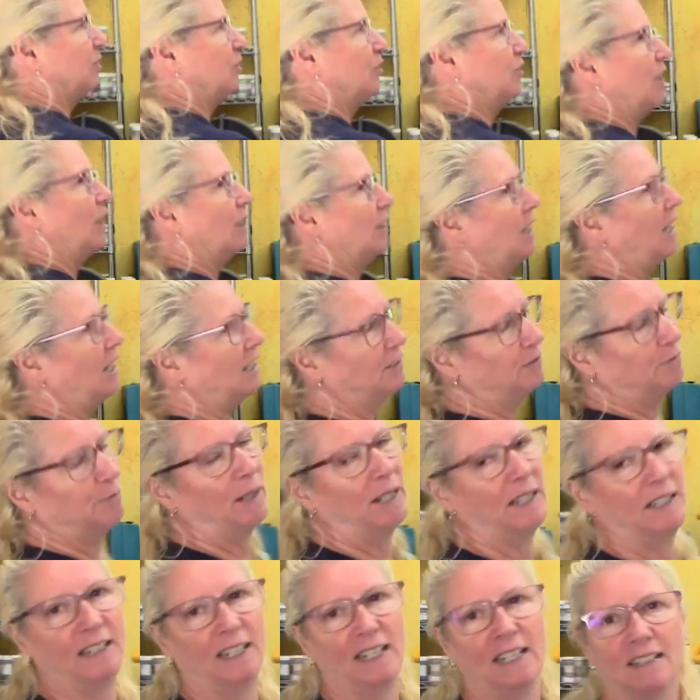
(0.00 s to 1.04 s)
A lot of
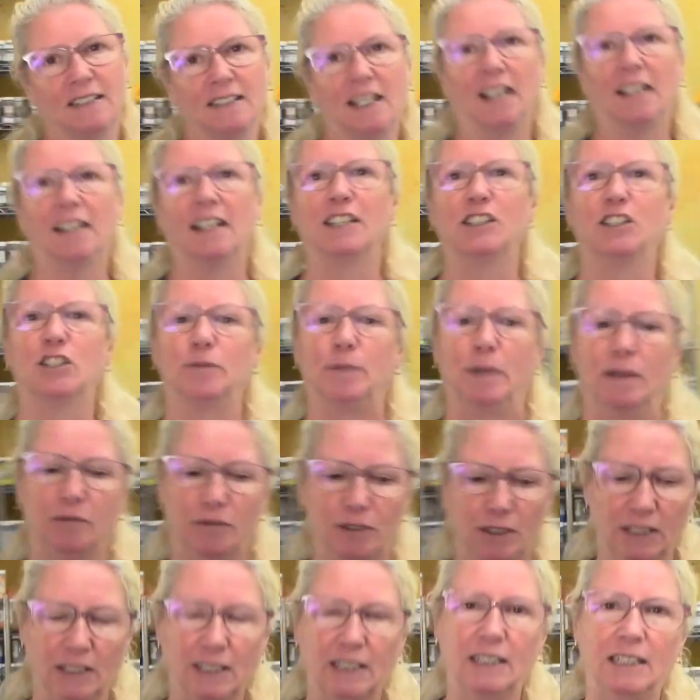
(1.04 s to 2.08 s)
my things I like to be
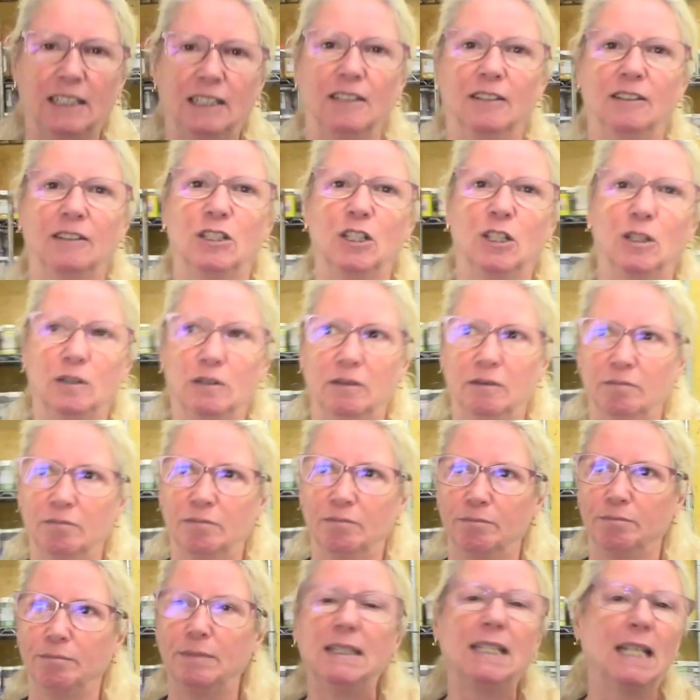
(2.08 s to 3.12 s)
really
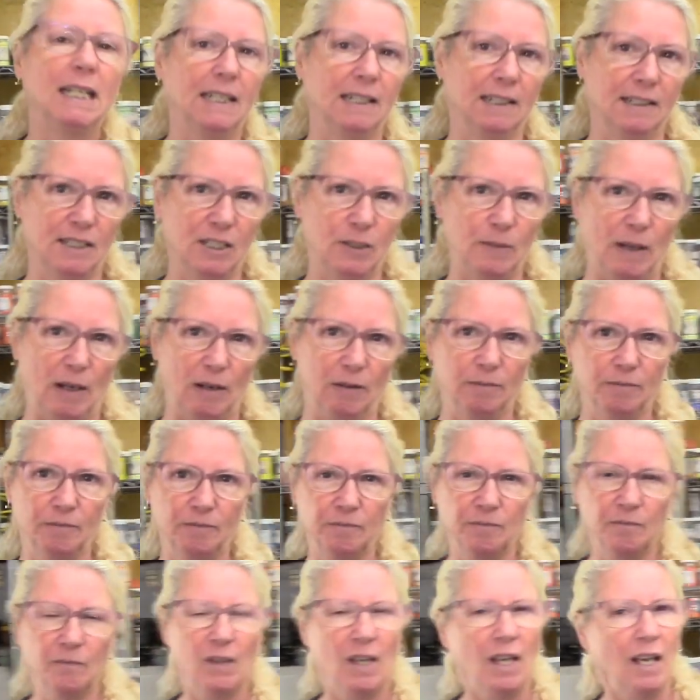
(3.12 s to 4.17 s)
meticulous about.
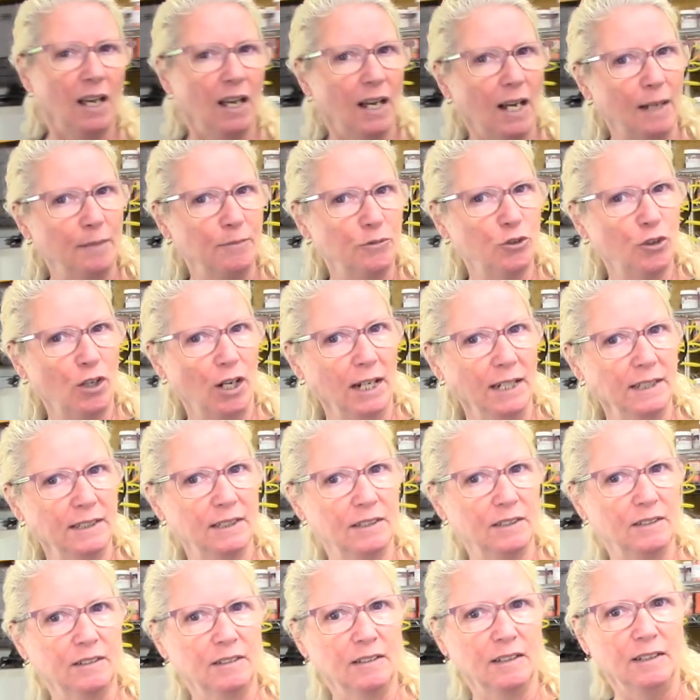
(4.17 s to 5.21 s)
I'm trying
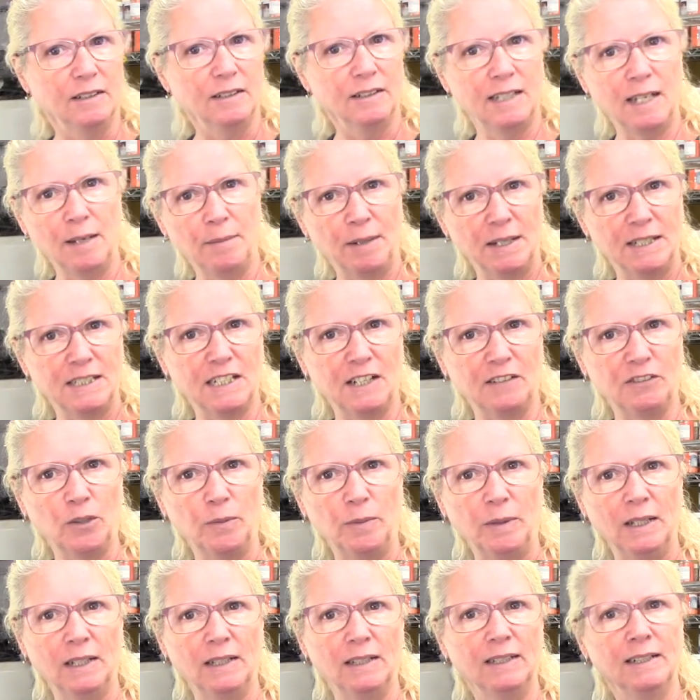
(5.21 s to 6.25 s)
to get myself to
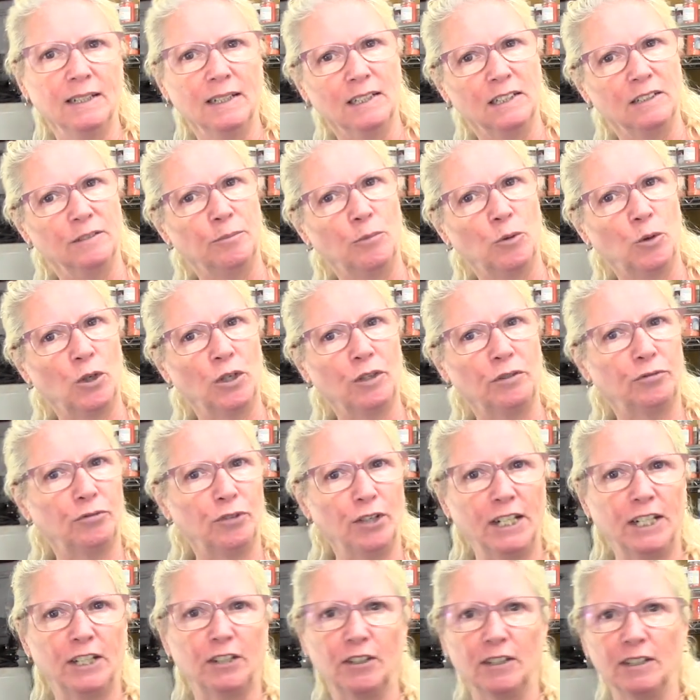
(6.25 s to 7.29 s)
be a little more
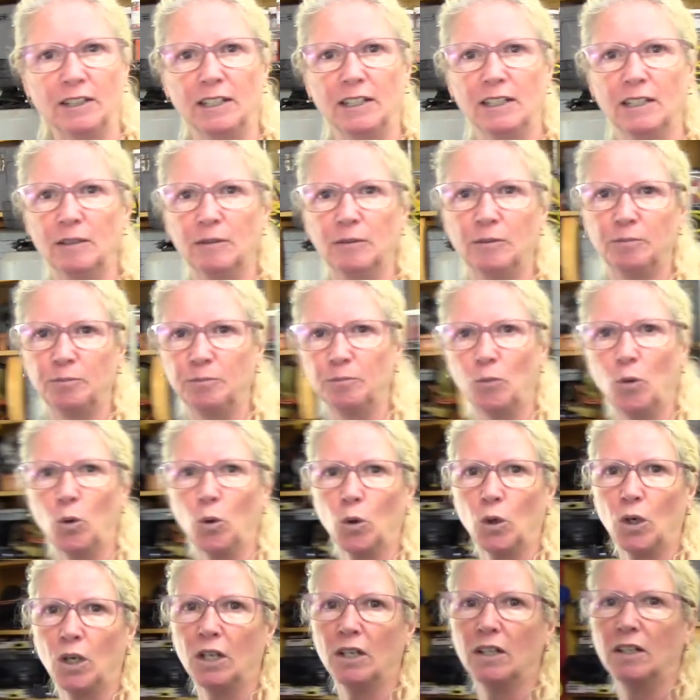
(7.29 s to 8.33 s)
freer, a little
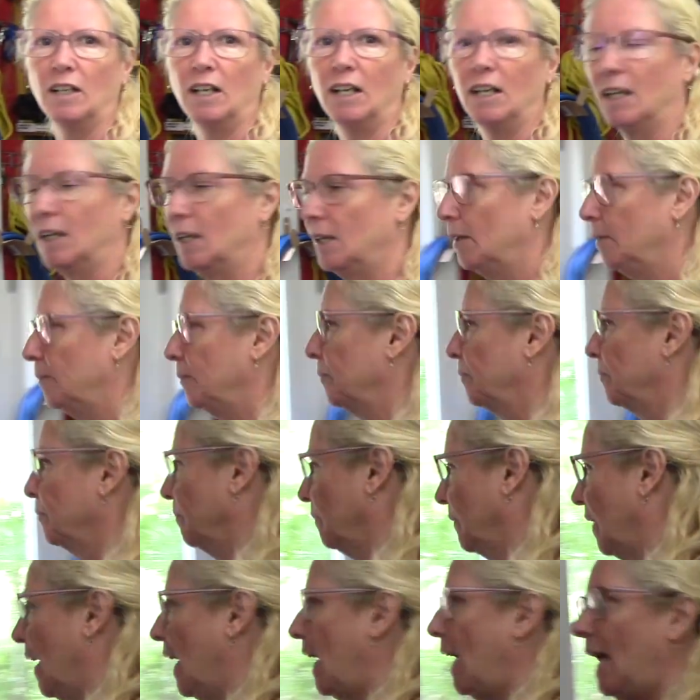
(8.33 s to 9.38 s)
more
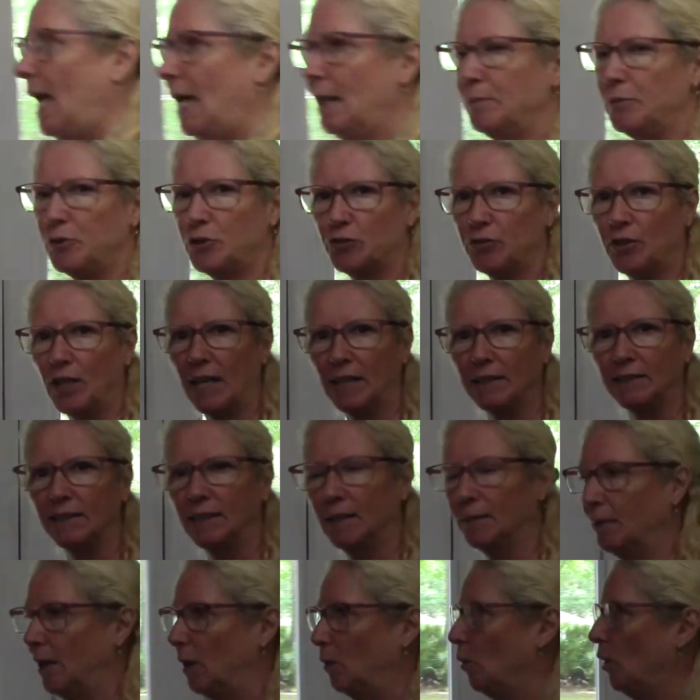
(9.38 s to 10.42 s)
abstract
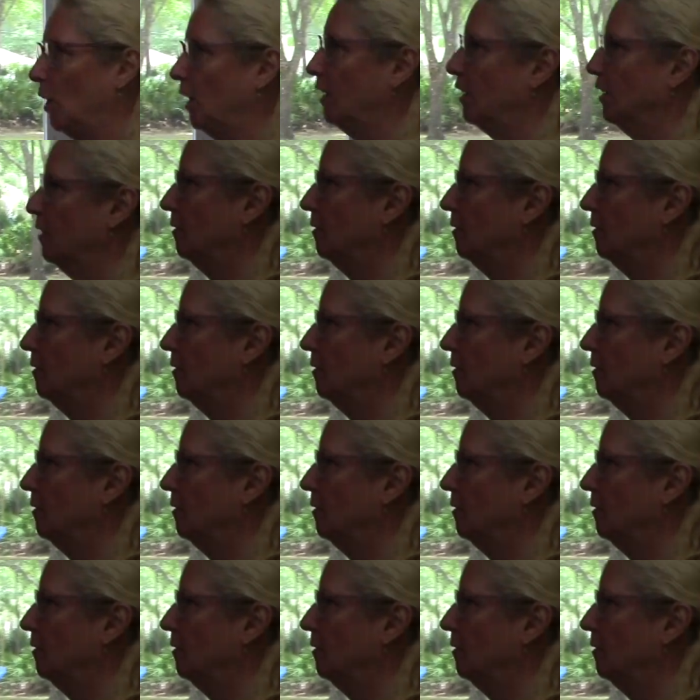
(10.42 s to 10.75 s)
in my work.